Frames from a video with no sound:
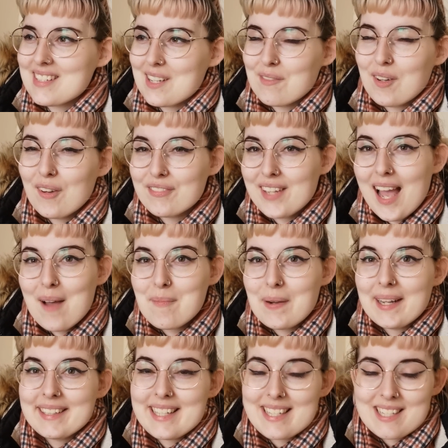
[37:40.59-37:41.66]
and stuff off yet,
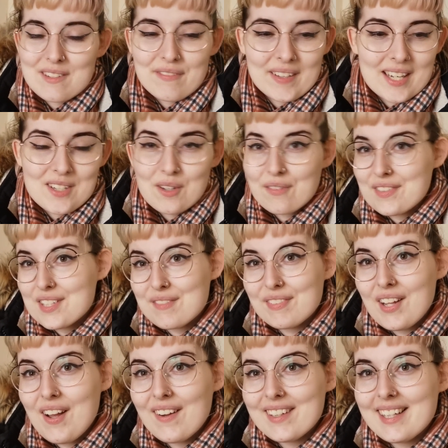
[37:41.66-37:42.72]
but I needed to finish off this
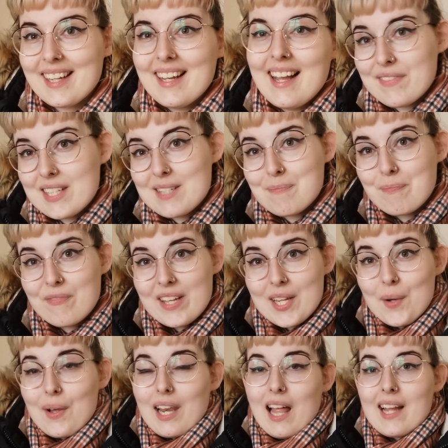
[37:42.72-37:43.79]
vlog. Give this
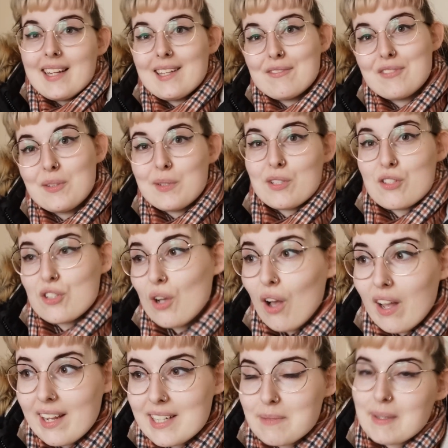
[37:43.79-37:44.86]
video a like if you
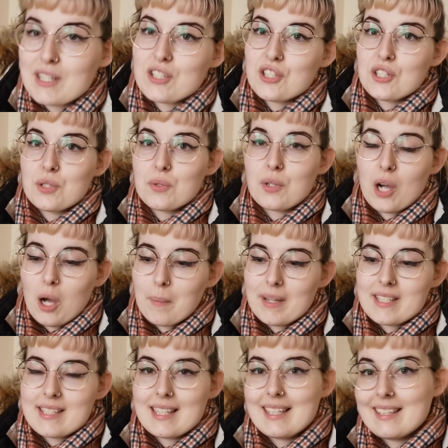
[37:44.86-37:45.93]
enjoyed. Make sure you
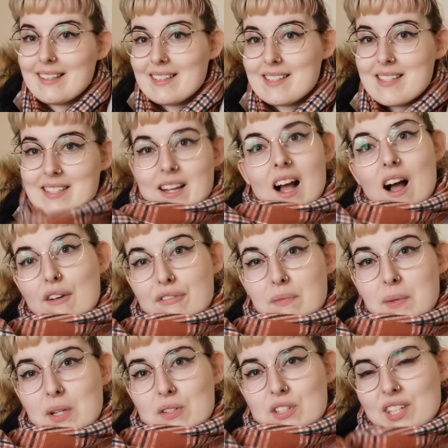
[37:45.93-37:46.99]
comment a little scarf
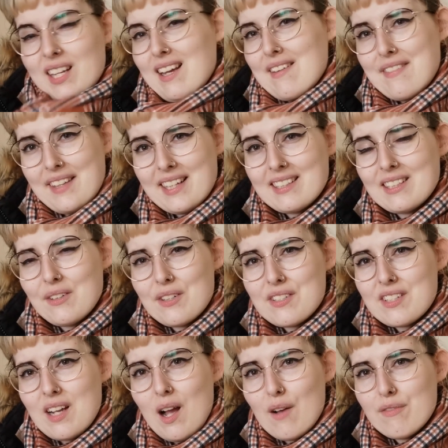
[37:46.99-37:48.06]
emoji. I think there are
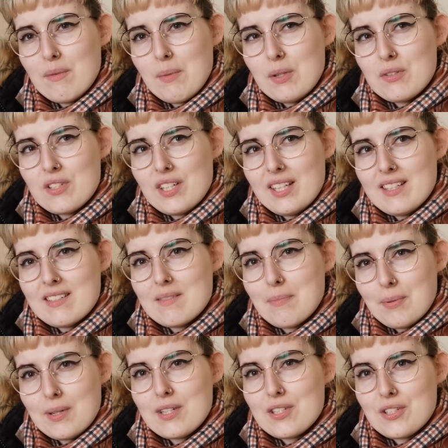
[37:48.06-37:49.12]
scarf emojis.
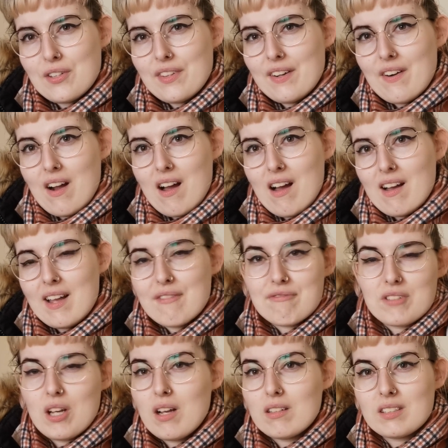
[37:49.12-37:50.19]
Pretty sure there are. If
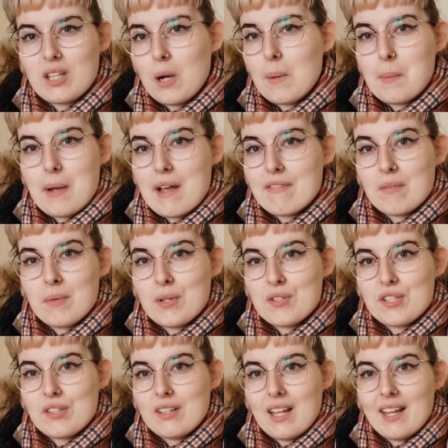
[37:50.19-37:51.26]
not, comment whatever
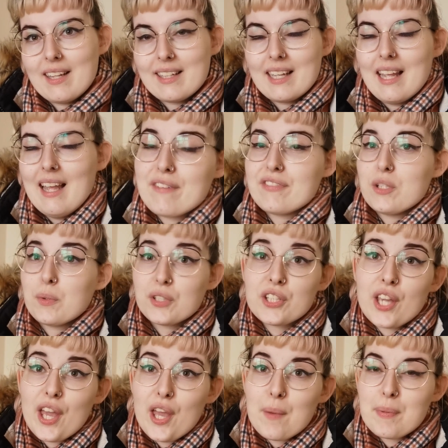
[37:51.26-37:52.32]
emoji you like. If you were
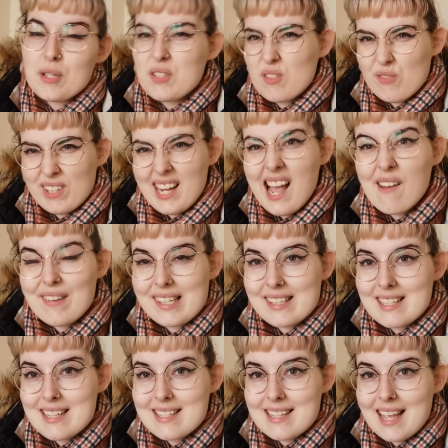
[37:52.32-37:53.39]
here but you didn't really have
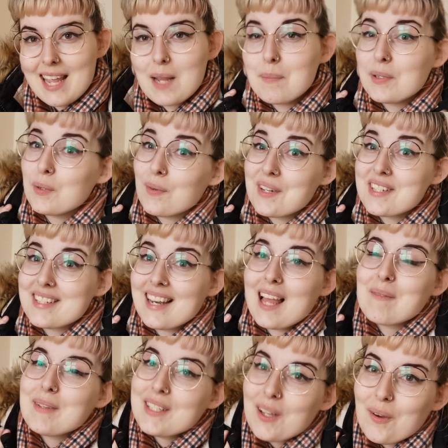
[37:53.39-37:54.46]
anything to say, but you wanted to
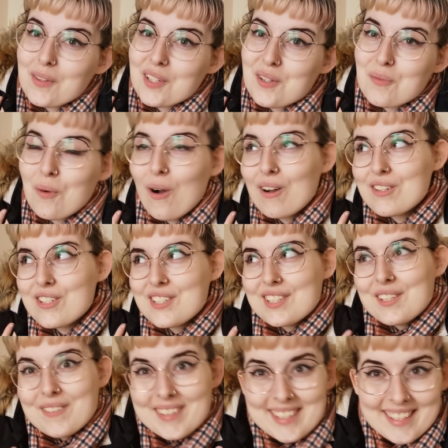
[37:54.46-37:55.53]
let me know that you watched
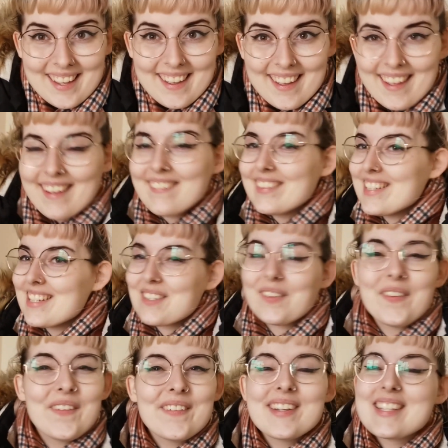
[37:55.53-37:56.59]
and you were here, which is
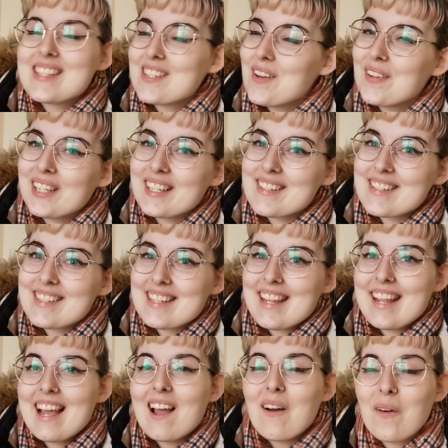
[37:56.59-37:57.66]
always so good to
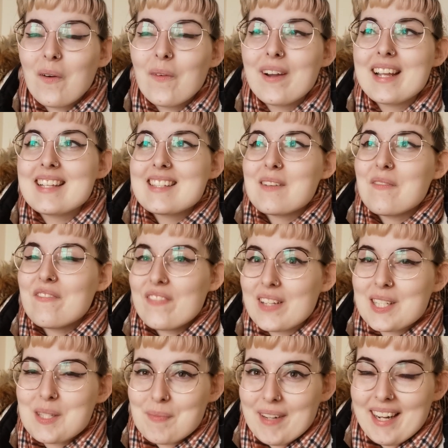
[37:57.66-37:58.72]
see. It always
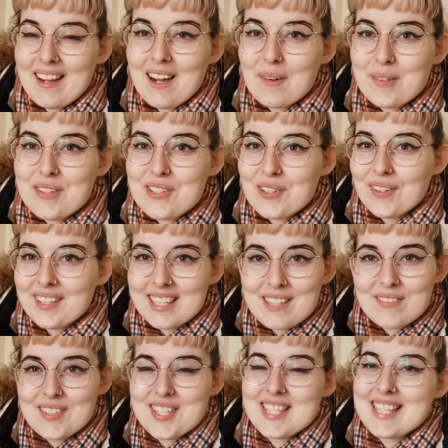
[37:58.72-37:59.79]
fills my heart with joy,
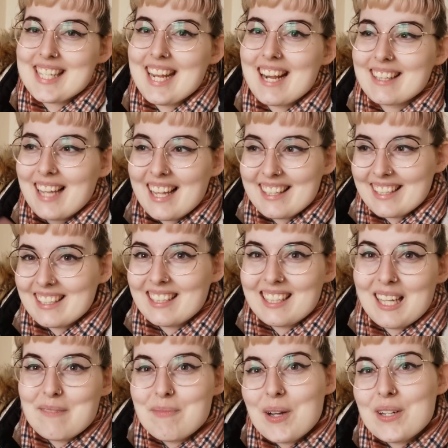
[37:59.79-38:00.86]
even just seeing that
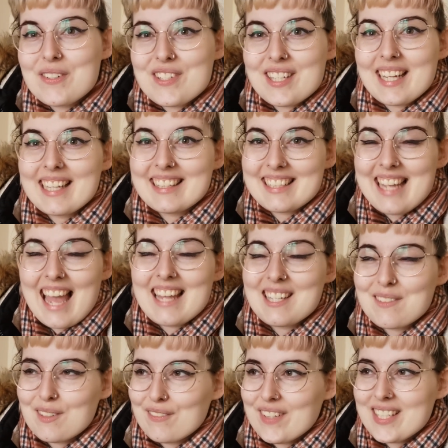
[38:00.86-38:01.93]
little emoji at the
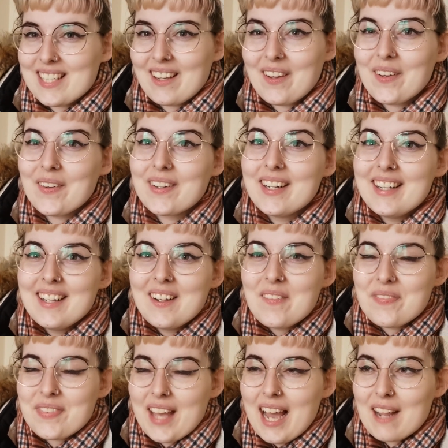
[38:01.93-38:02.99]
end of the video
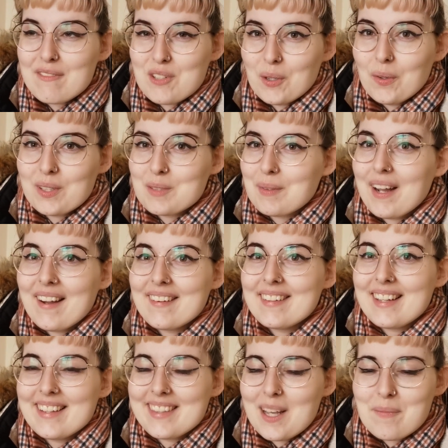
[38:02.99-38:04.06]
that I've talked
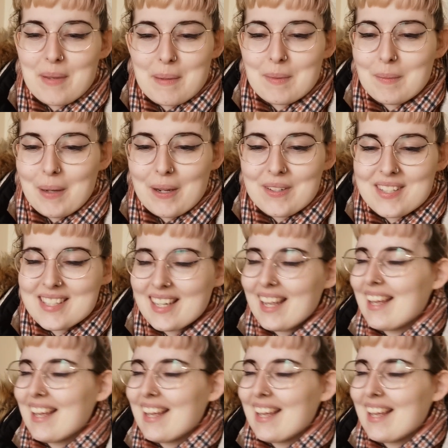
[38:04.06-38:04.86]
about and that people post